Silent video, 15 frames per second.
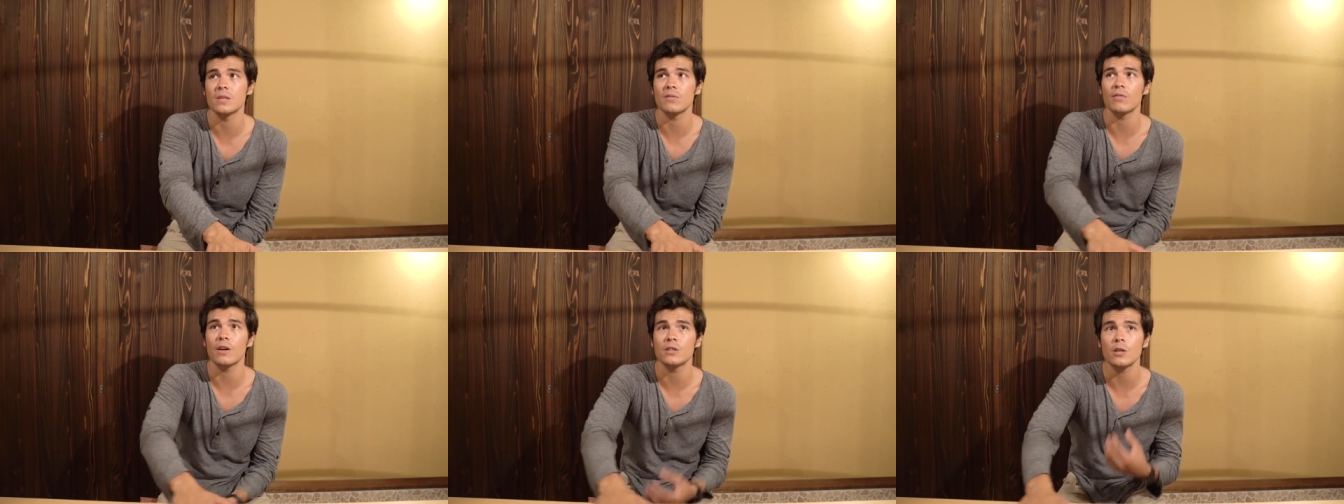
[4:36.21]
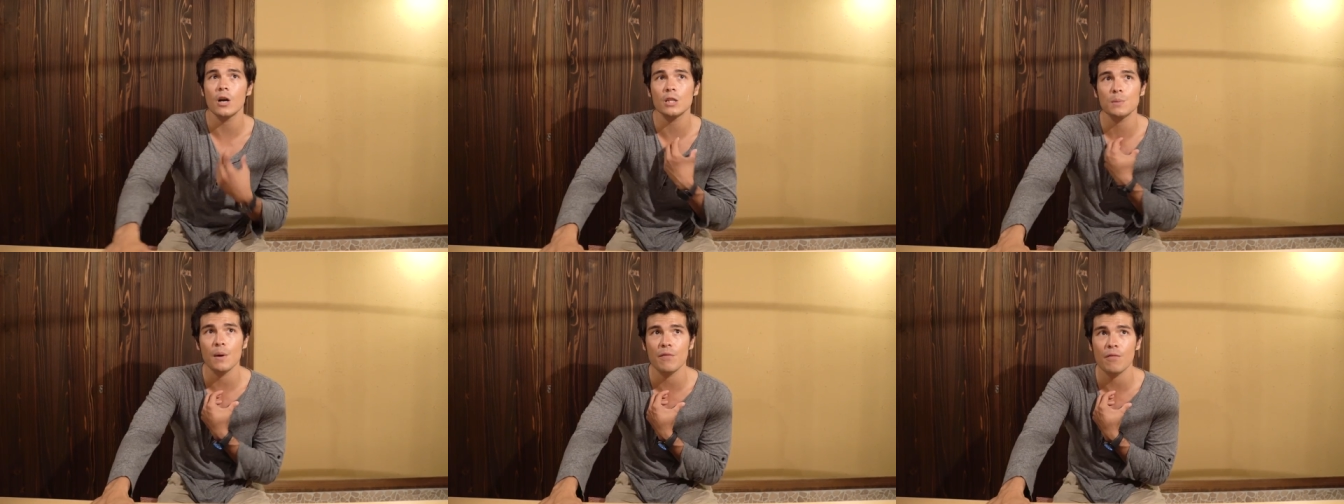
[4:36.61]
if I
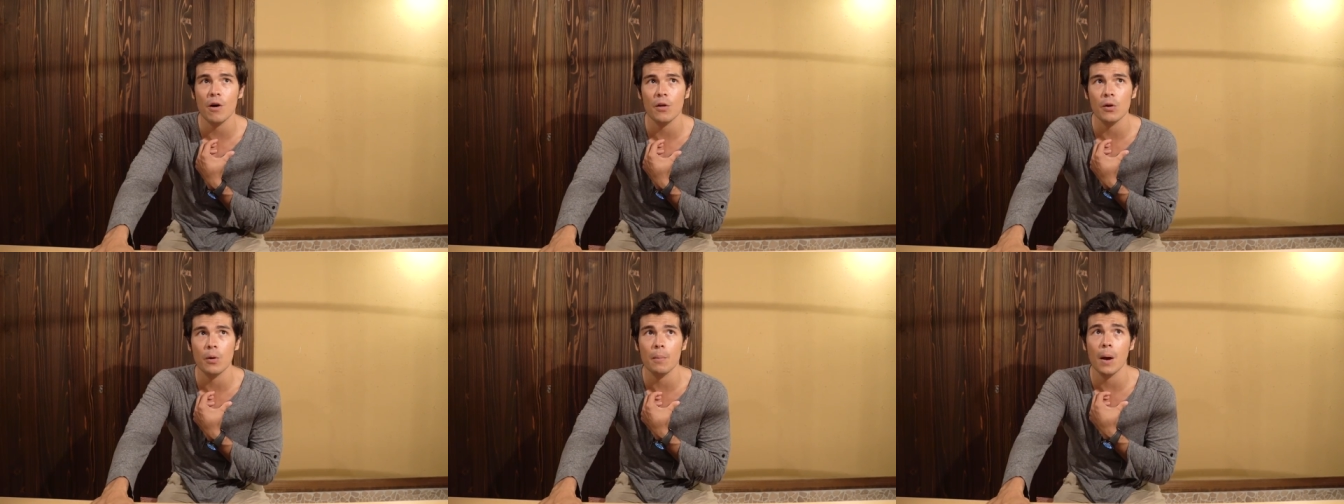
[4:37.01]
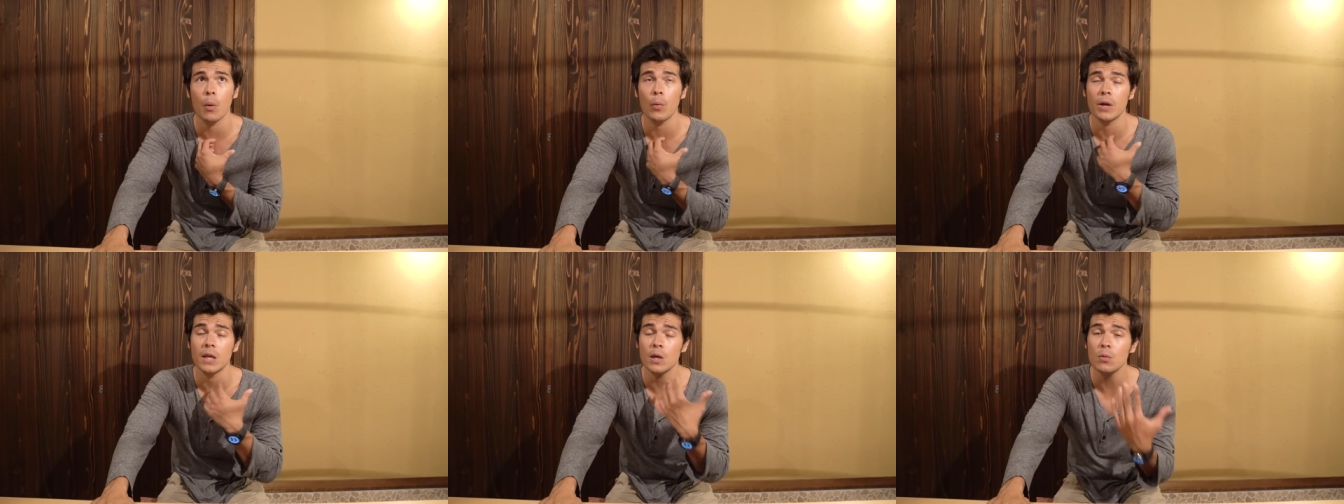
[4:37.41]
talk to my father about
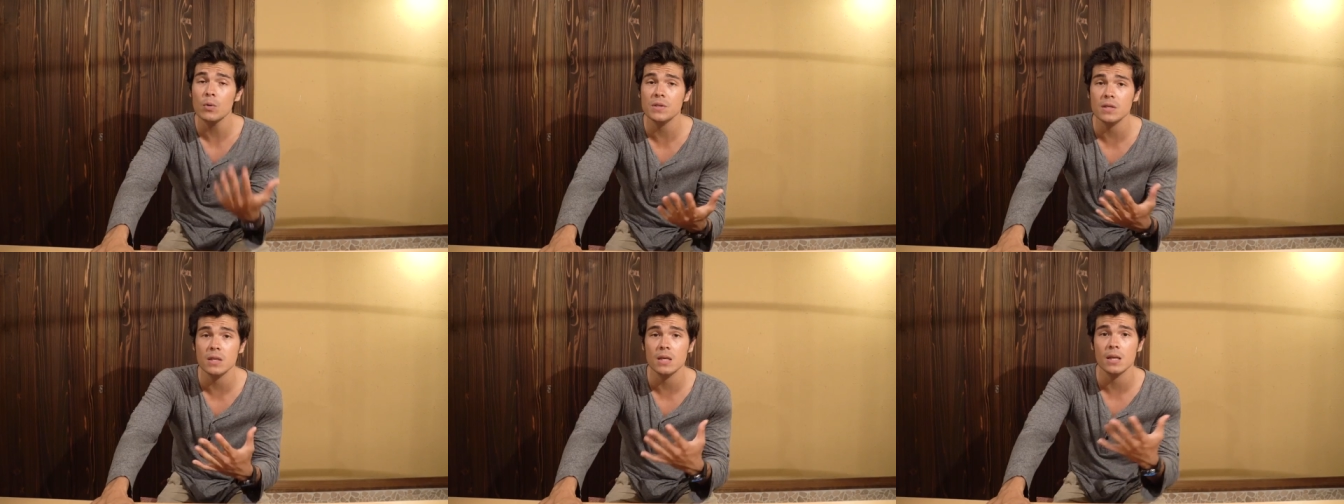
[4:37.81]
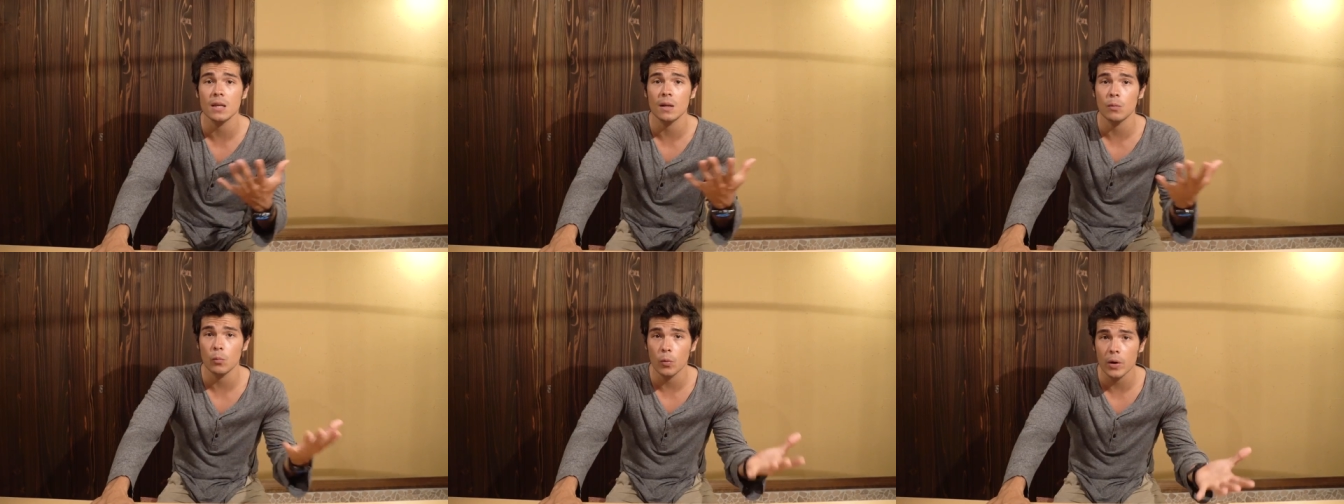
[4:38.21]
when he was a kid
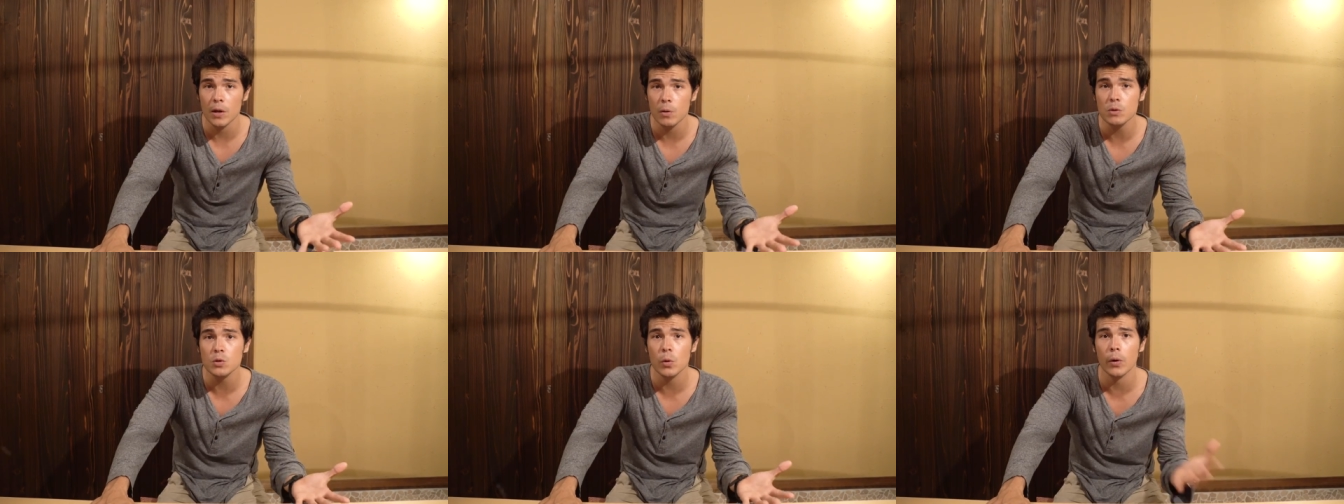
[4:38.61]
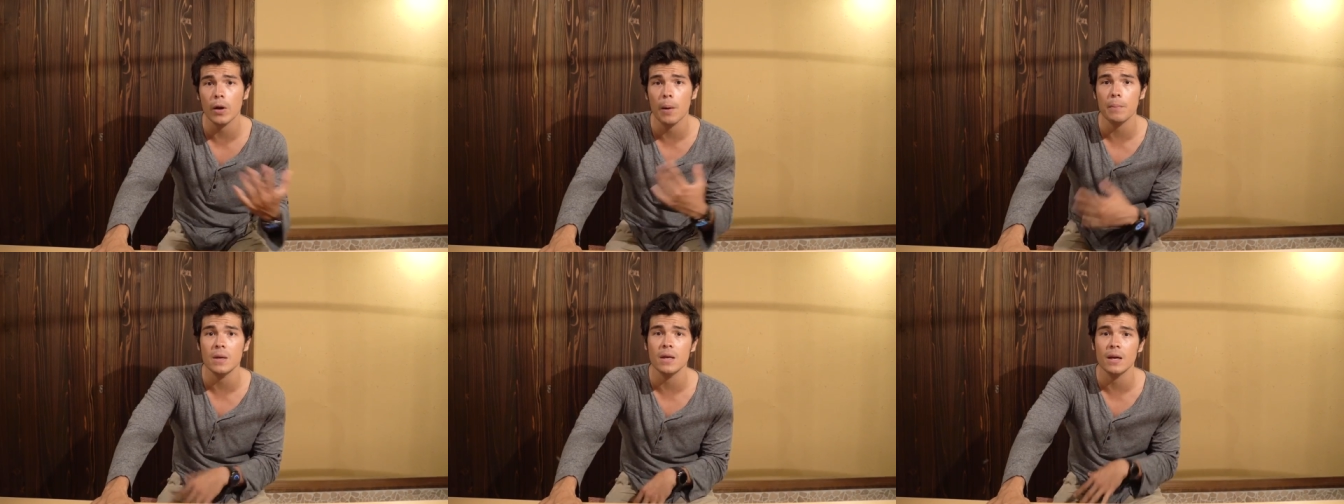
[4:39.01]
and when he was growing
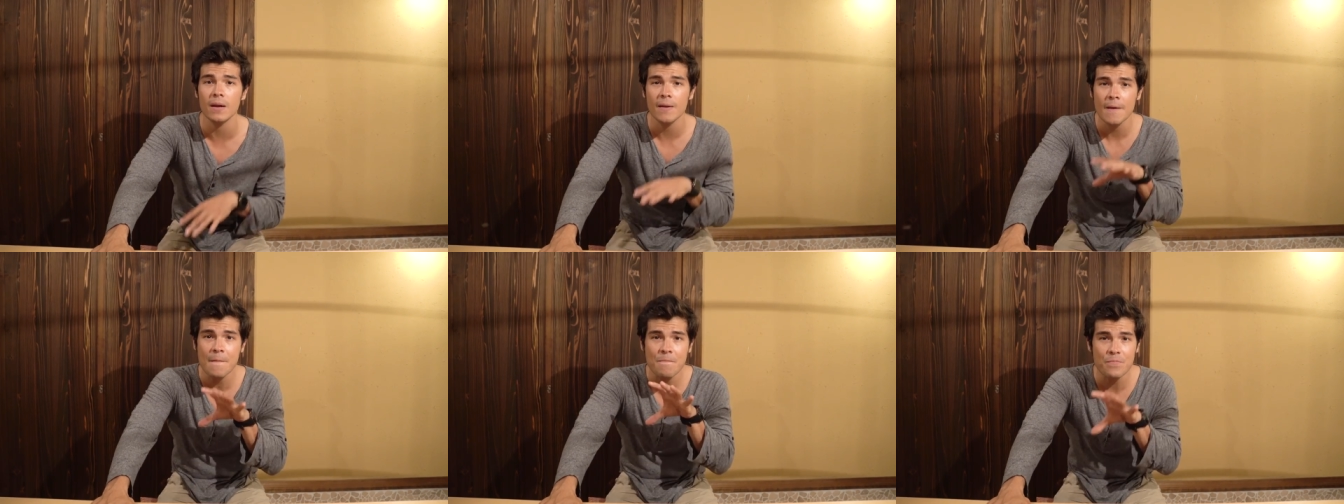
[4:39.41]
up eating,